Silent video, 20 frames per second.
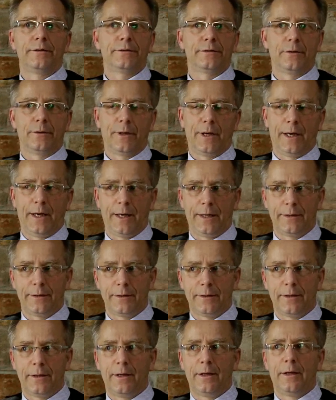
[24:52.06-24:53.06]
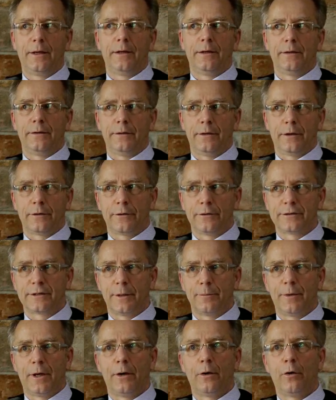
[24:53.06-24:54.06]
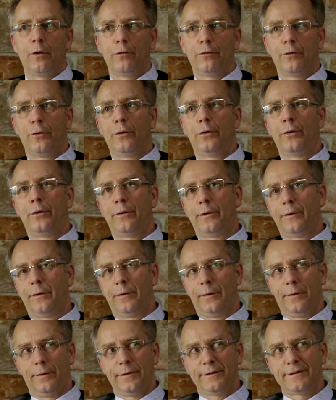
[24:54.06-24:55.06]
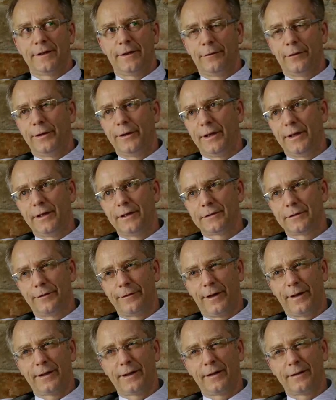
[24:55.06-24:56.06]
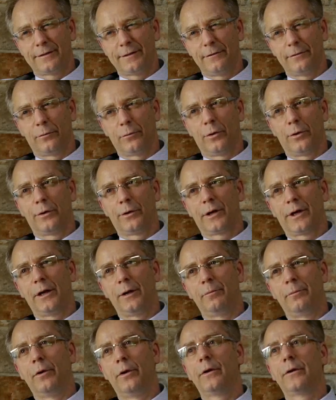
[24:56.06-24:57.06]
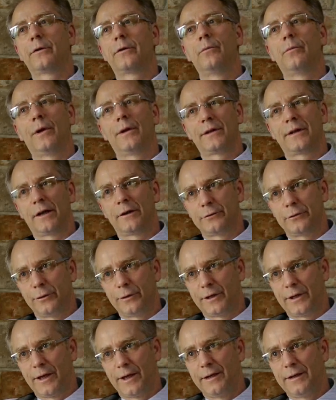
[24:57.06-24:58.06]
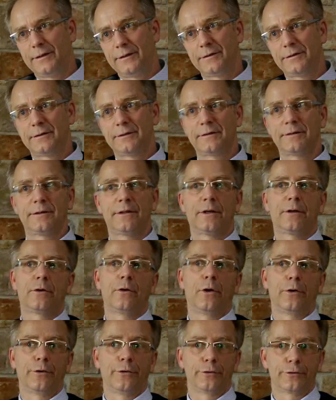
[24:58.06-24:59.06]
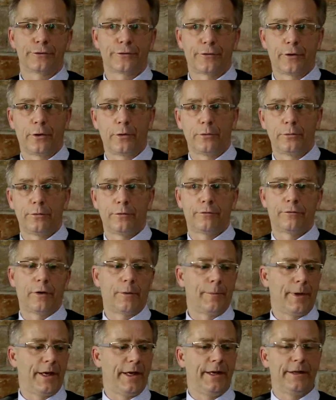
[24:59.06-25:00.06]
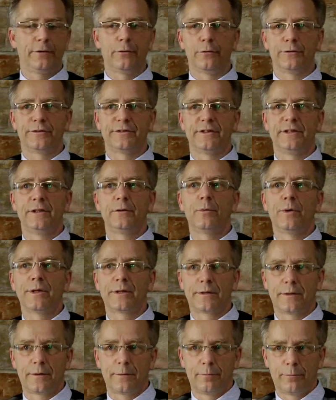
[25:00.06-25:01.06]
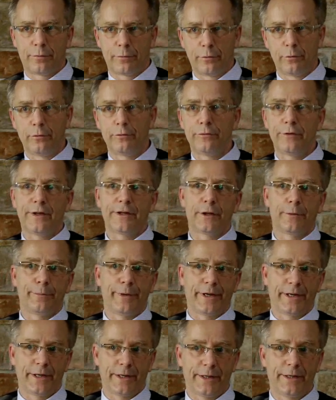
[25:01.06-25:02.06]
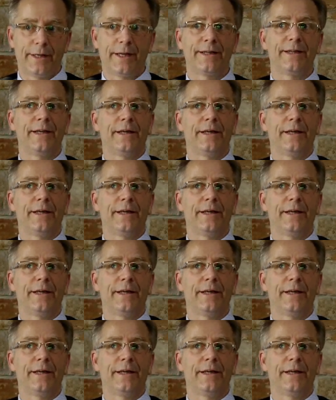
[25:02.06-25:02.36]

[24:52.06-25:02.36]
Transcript: So, and Dr. Sabah, over 7 years of intensive work, he built 1,000 cases, cornerstone from A to Z with proof at the beginning,